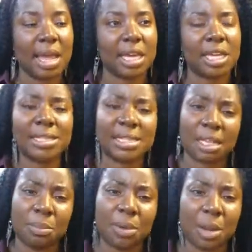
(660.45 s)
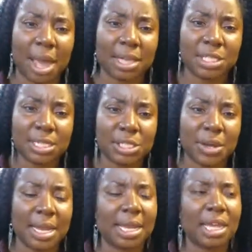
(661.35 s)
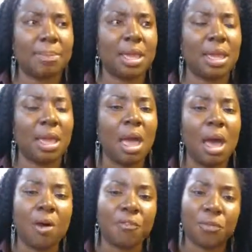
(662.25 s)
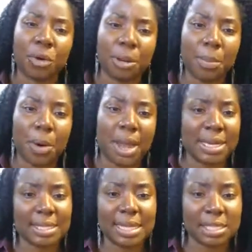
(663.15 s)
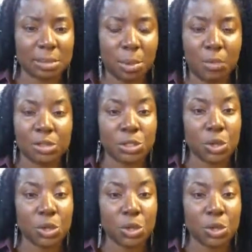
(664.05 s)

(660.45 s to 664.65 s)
that it could celebrate Rochester and it could be affordable and accessible for